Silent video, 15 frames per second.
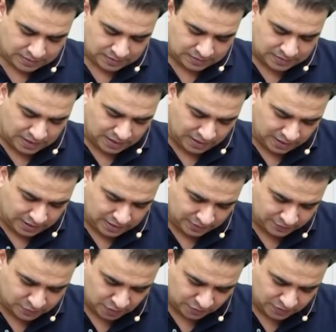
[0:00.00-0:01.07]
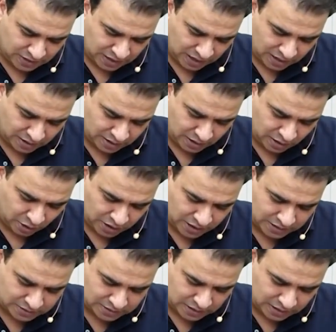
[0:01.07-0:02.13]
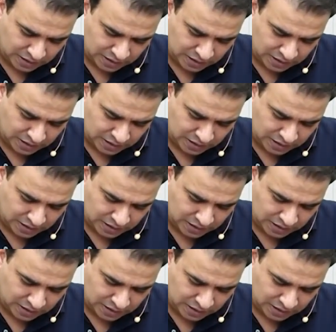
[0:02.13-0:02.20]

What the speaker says: Then it gives off the artery called as the